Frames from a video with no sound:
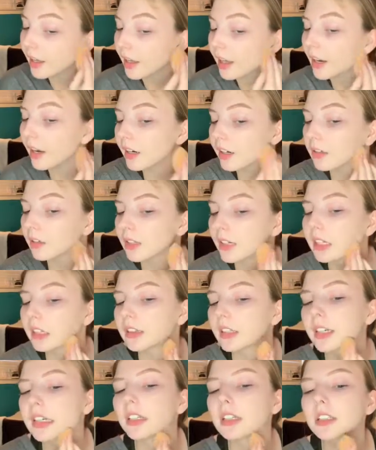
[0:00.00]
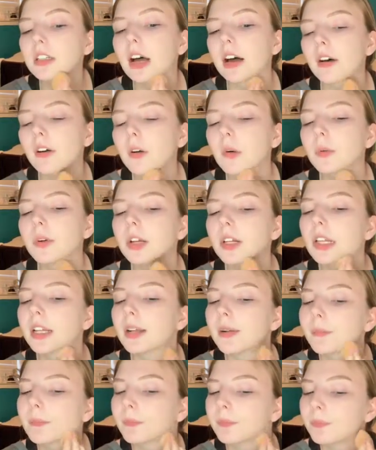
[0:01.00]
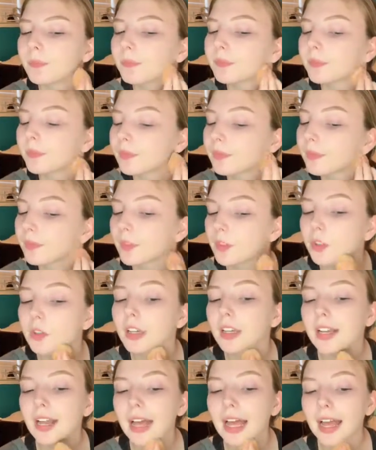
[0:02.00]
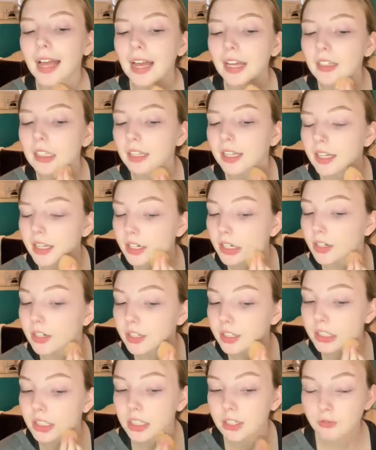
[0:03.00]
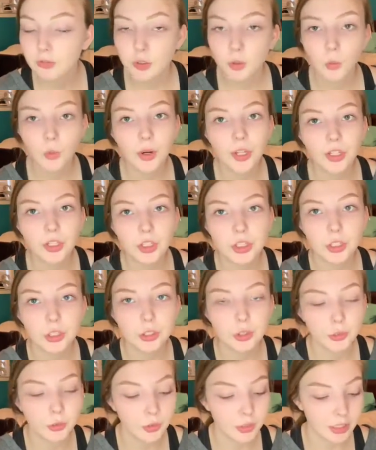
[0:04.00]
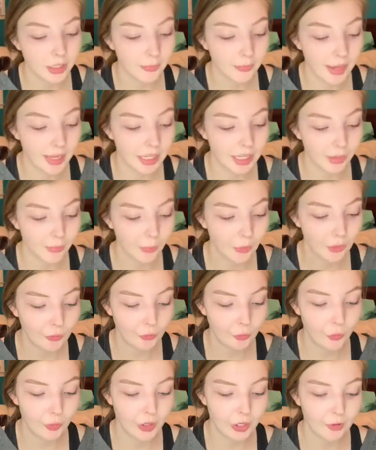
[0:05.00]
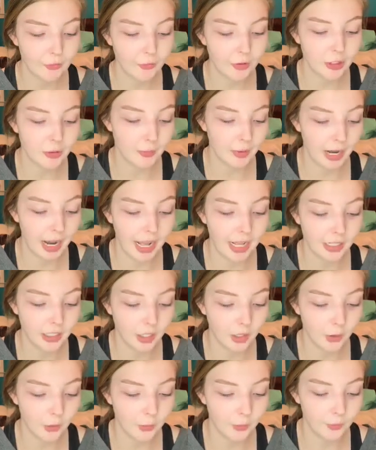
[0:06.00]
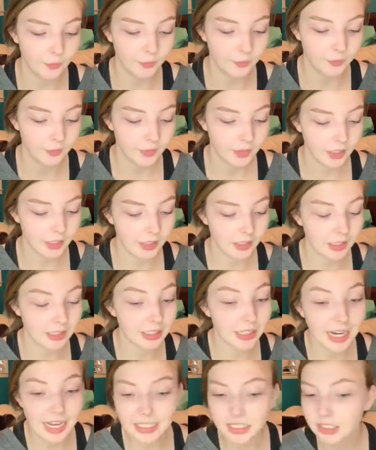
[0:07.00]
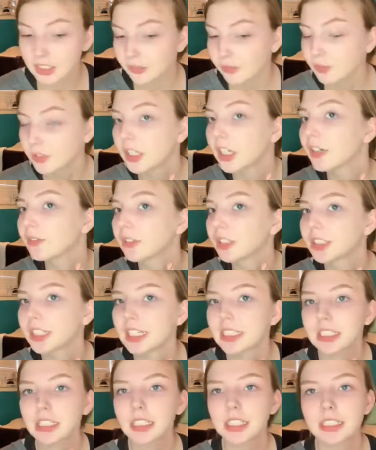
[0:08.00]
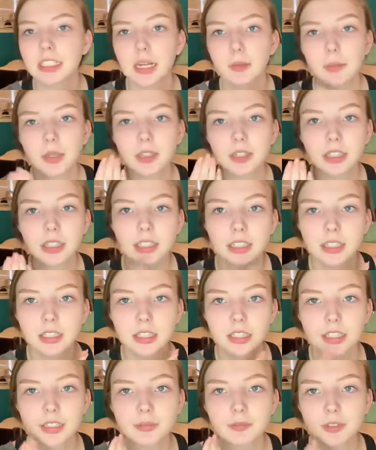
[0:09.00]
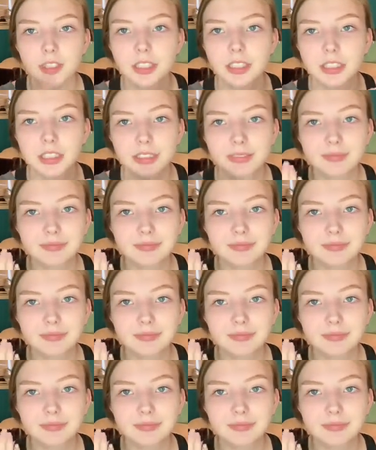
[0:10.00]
And I don't like that. So I don't really... You can add layers if you want to make it more full coverage, but I don't because it has enough coverage as it is. I mean, look at the difference.